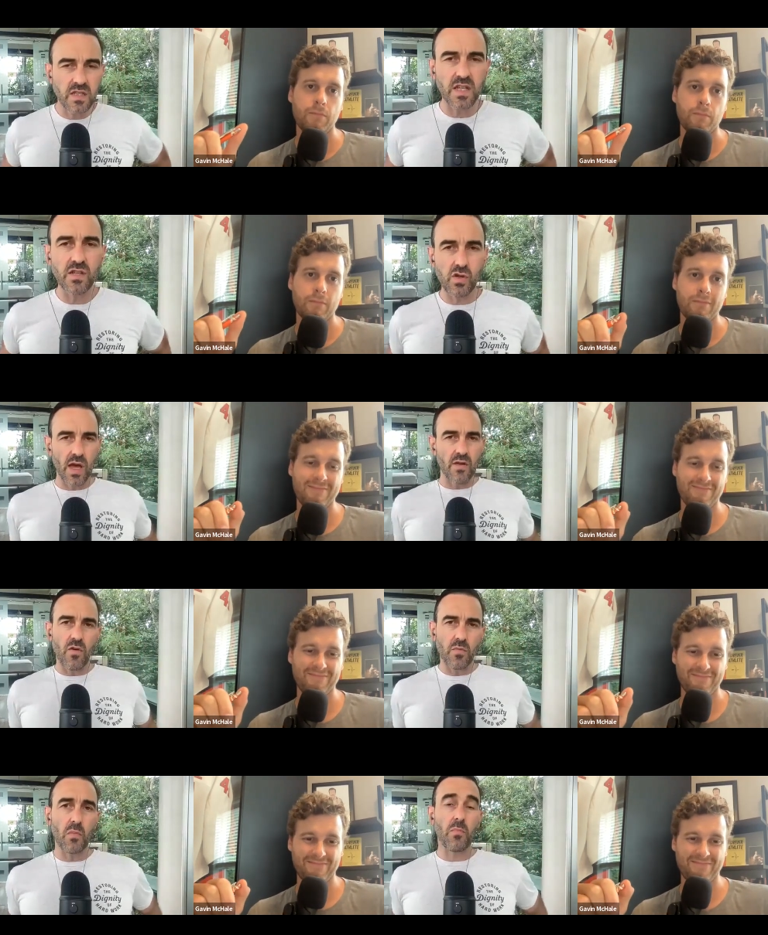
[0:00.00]
Speaker 1: did you get
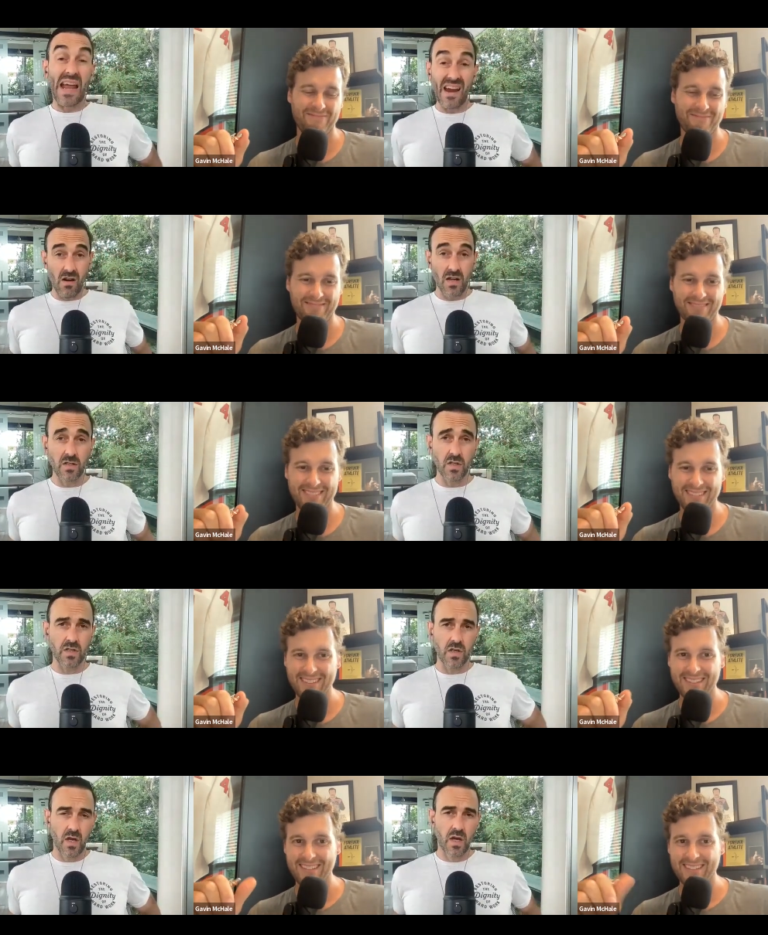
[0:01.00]
from your
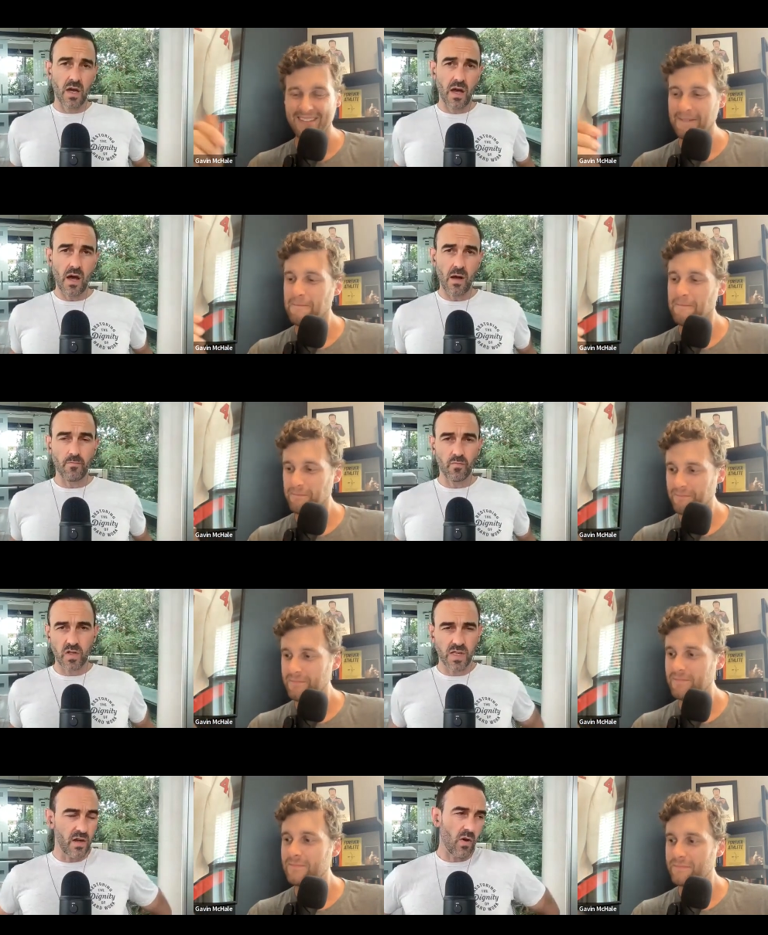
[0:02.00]
parents?
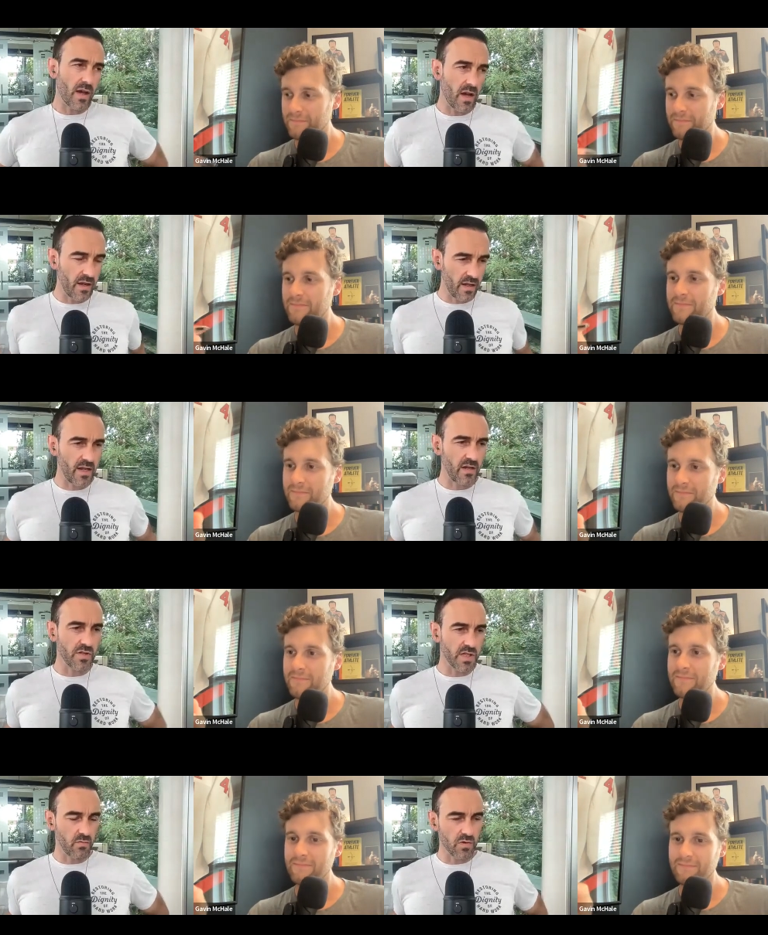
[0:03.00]
because um, I know I got an
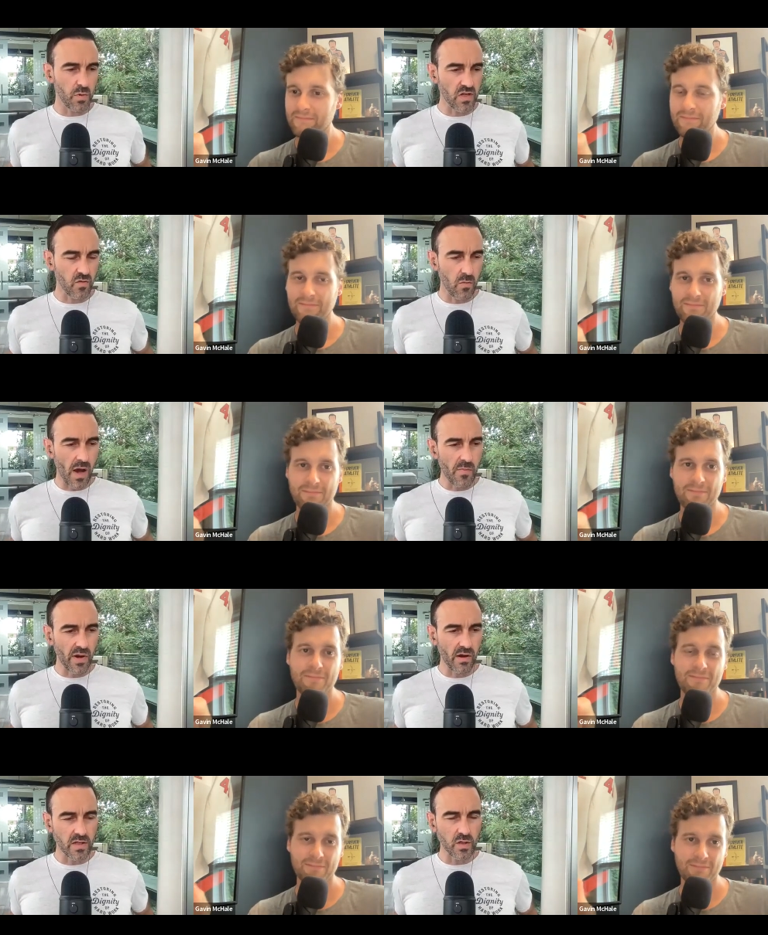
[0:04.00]
interesting response from my
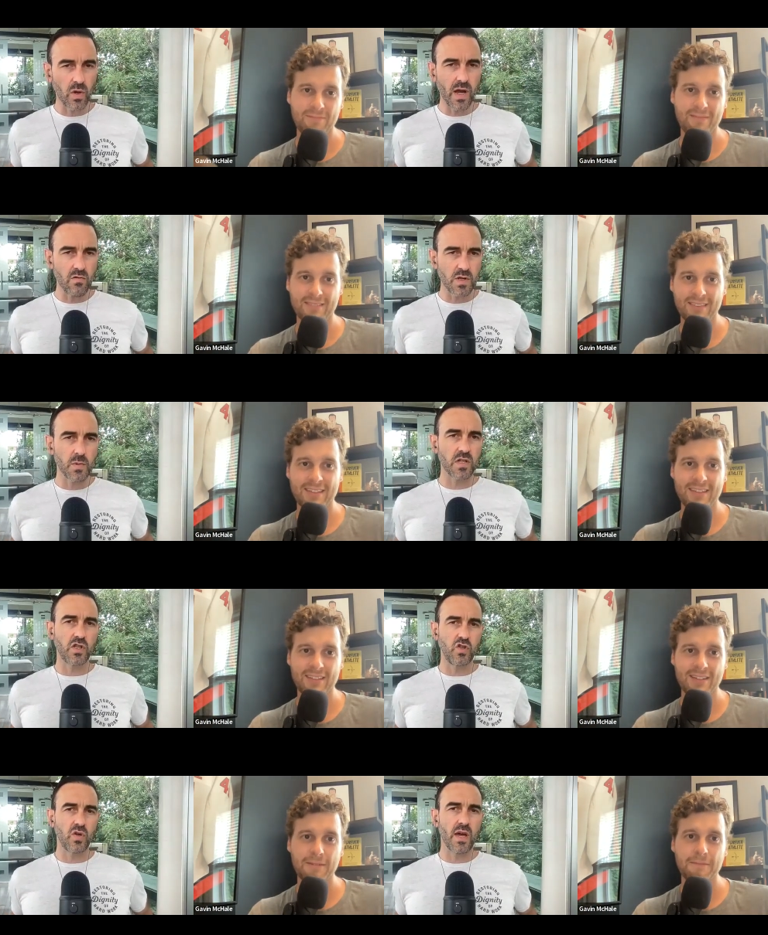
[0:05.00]
parents. What kind of response
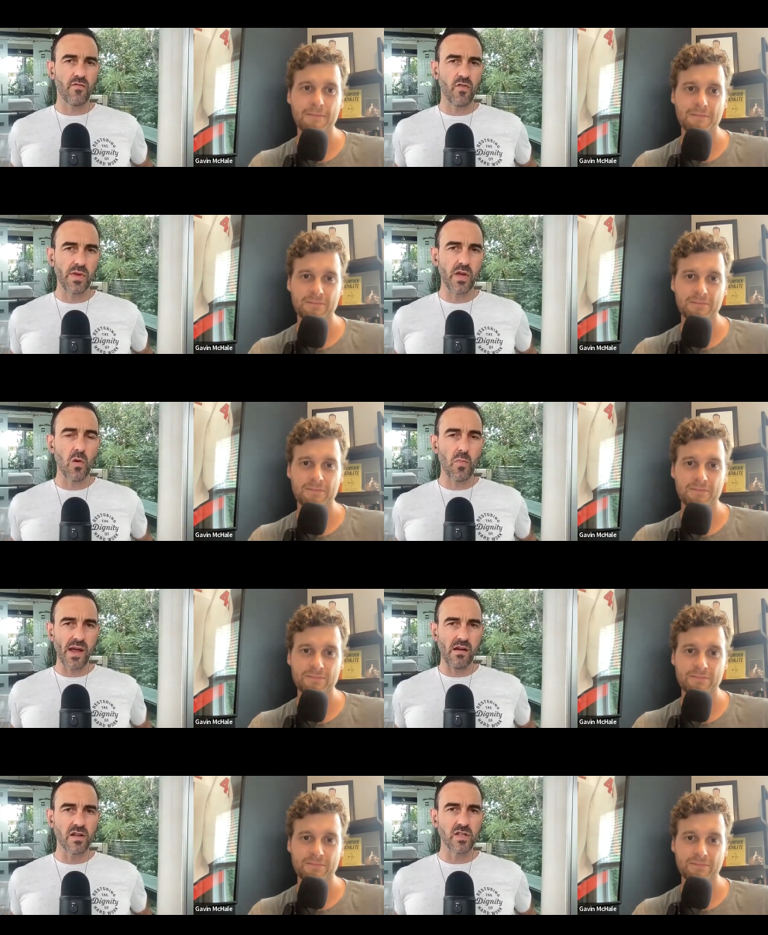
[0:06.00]
did you get from your
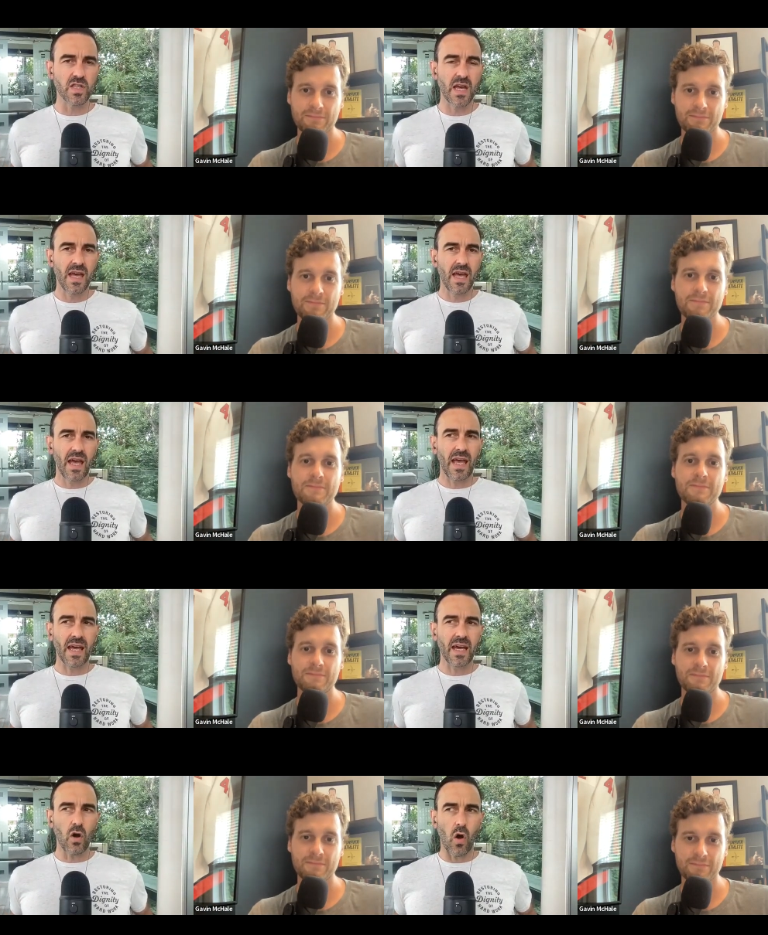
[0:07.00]
parents?
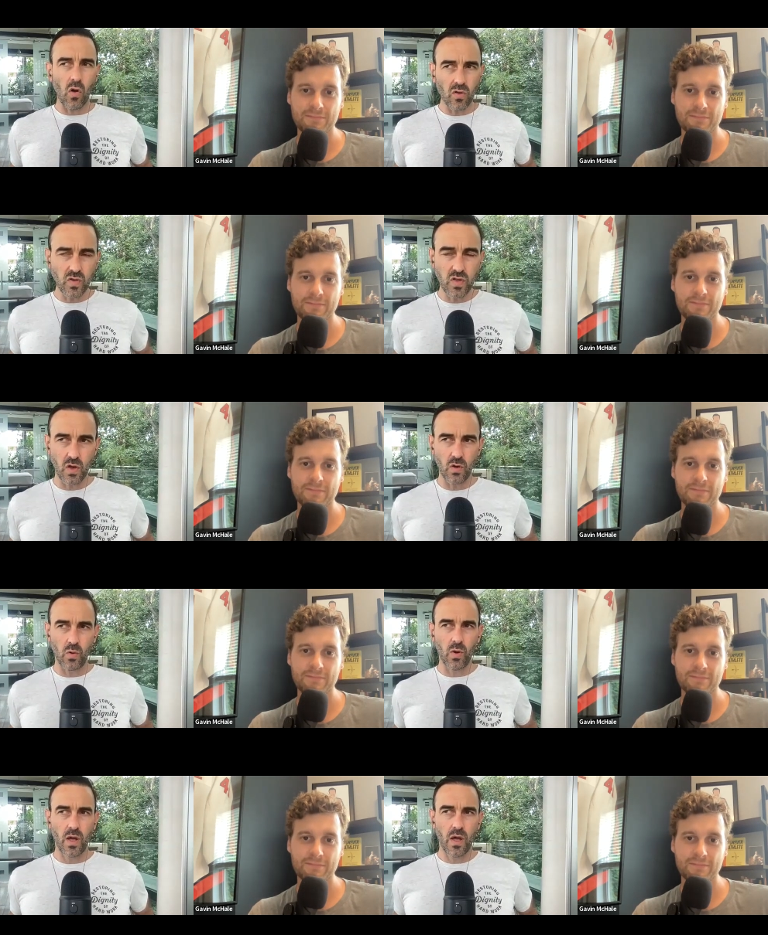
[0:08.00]
And
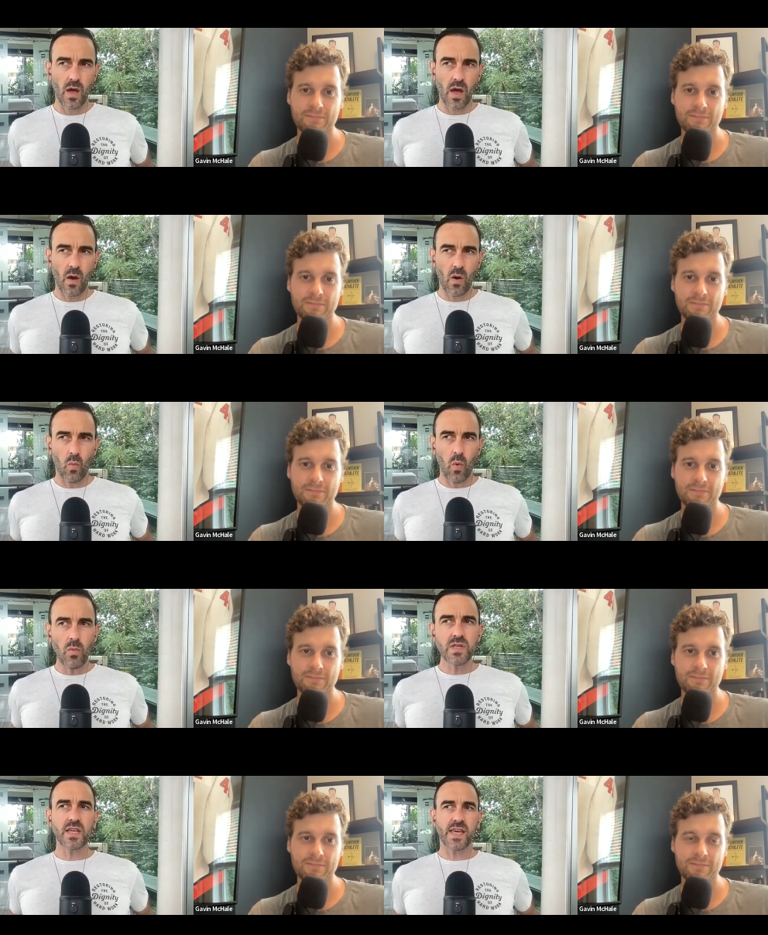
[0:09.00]
also, what
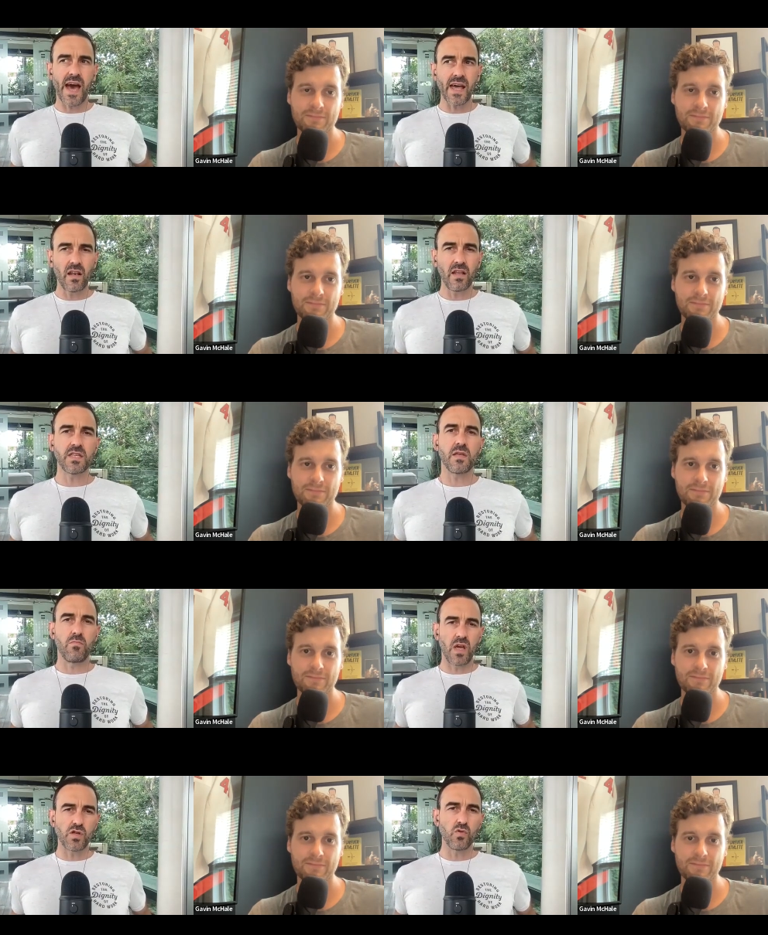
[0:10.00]
was the catalyst that
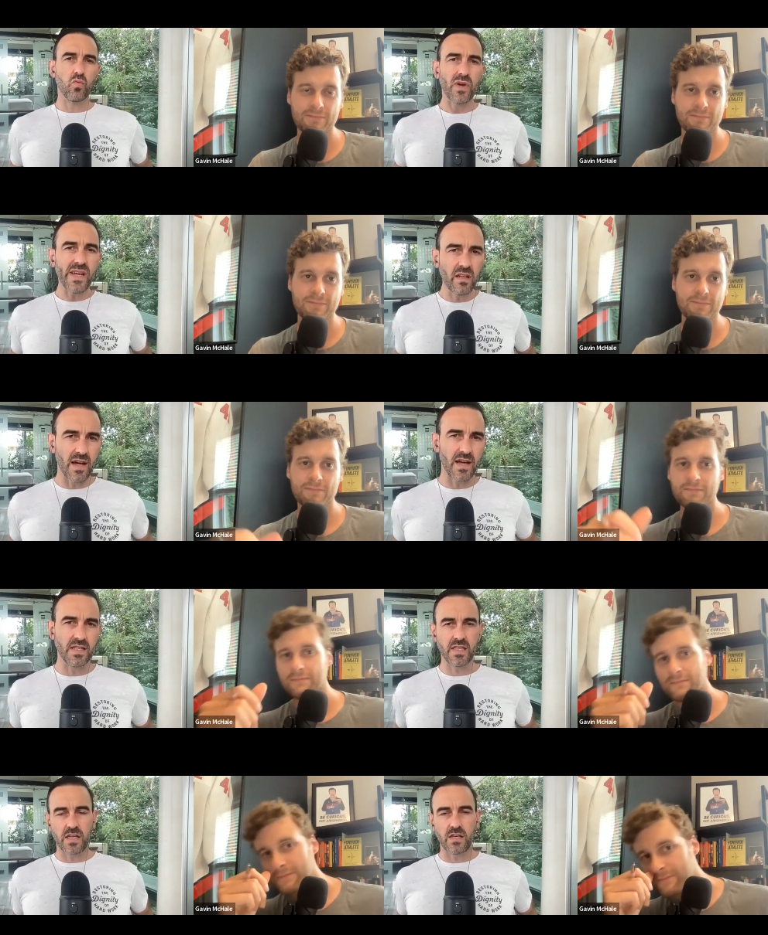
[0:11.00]
made you
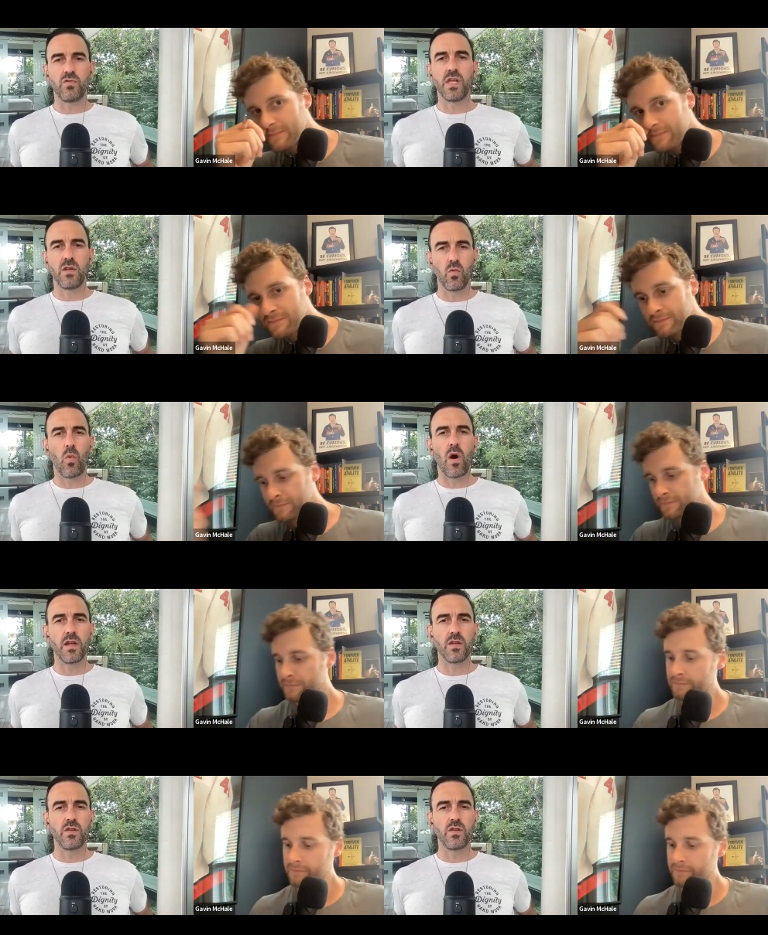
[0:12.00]
realize that you didn't want to